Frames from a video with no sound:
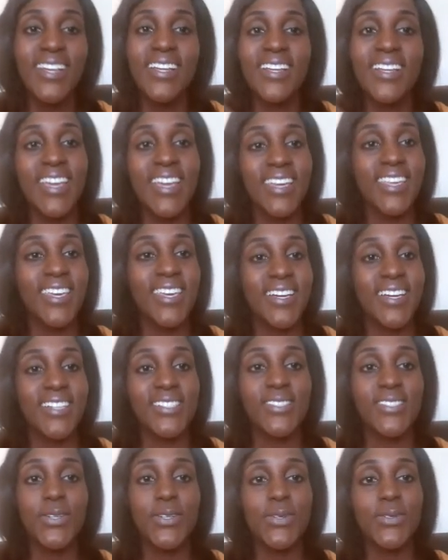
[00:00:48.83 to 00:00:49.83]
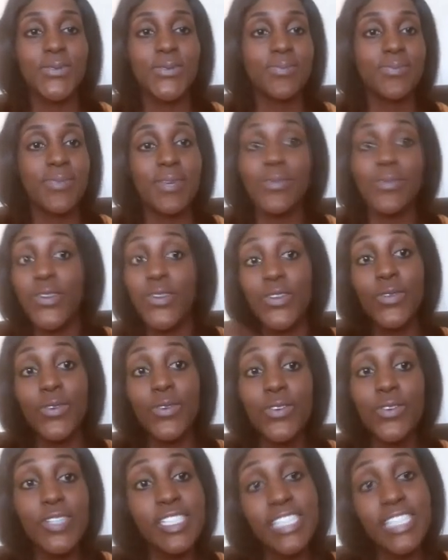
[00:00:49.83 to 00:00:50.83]
Like, yeah, so maybe you were the one
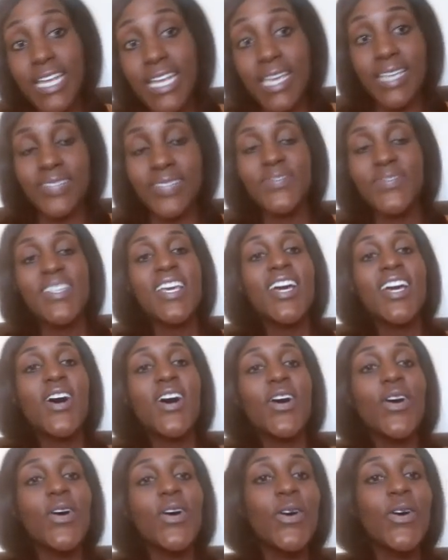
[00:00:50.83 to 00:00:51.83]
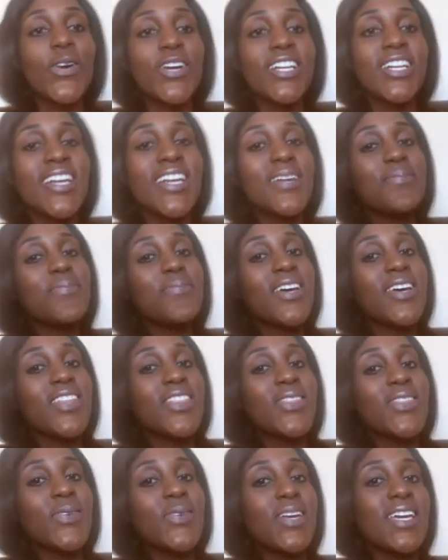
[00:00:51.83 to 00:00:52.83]
who was cheating. Or number
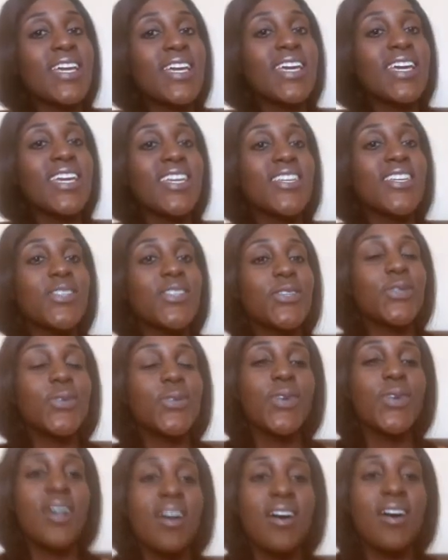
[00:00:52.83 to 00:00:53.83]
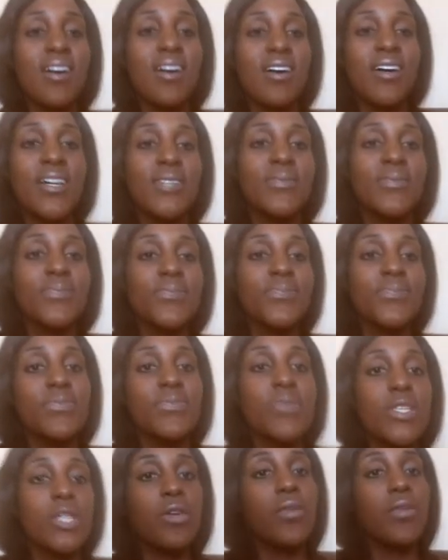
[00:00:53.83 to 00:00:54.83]
three, you've
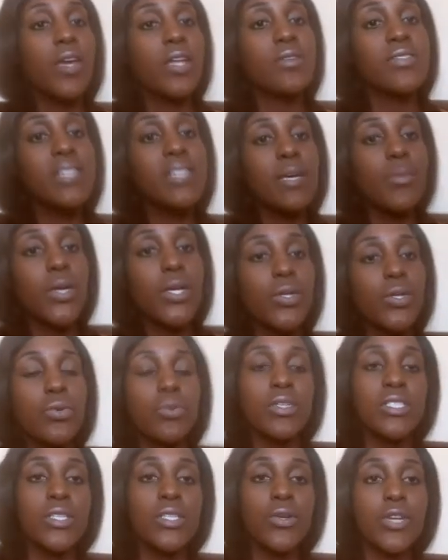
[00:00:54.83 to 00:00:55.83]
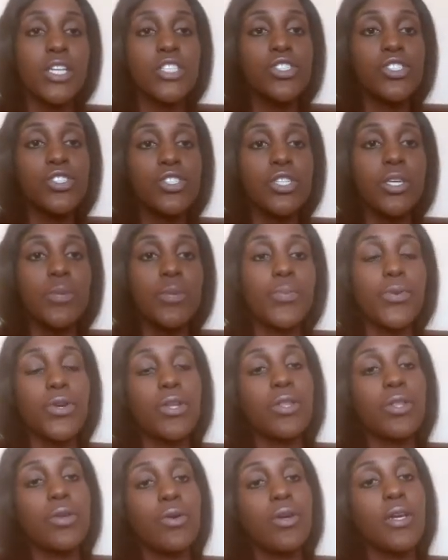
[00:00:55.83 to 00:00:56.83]
heard of someone who was in a relationship
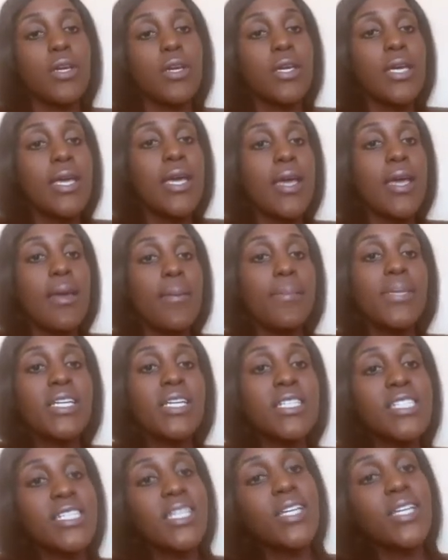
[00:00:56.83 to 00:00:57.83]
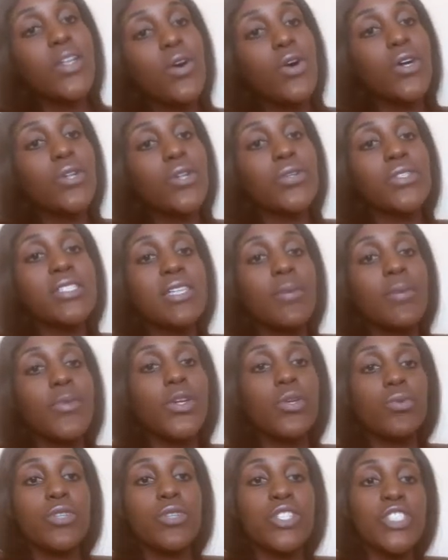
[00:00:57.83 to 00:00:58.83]
where they were being cheated on, or
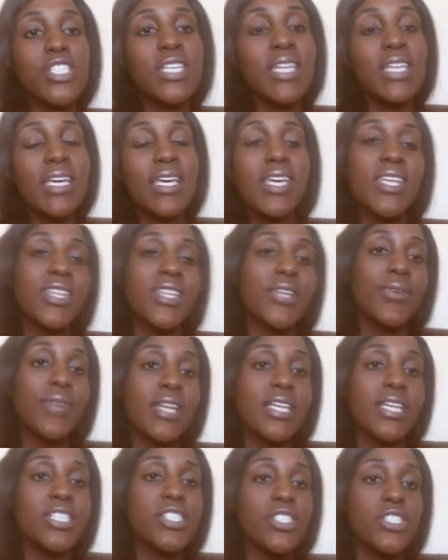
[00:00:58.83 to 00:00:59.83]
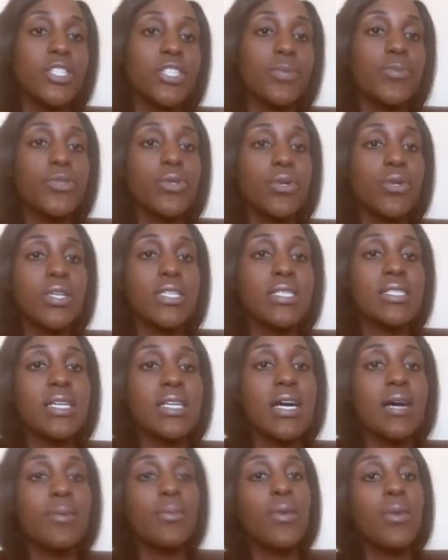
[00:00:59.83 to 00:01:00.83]
someone who was cheating in their relationship. So it's
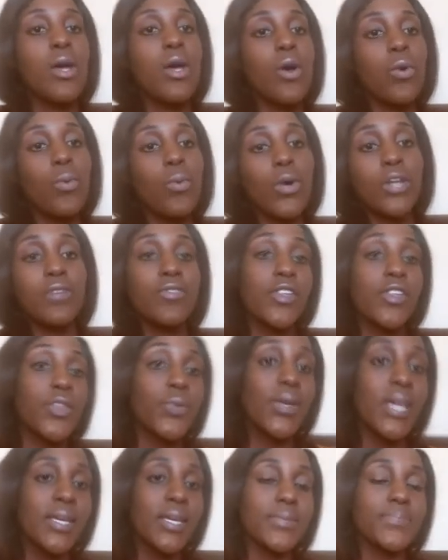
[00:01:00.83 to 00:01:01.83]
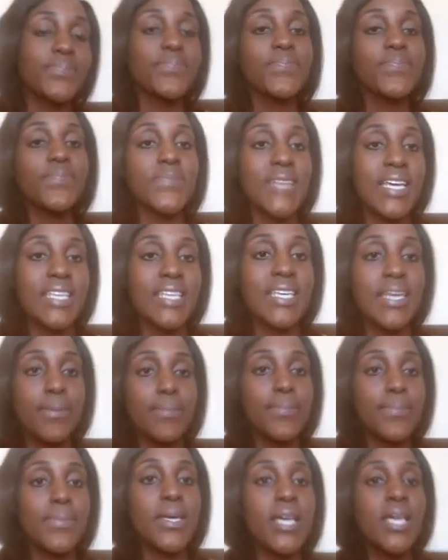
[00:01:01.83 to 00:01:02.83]
one of the three. Yep.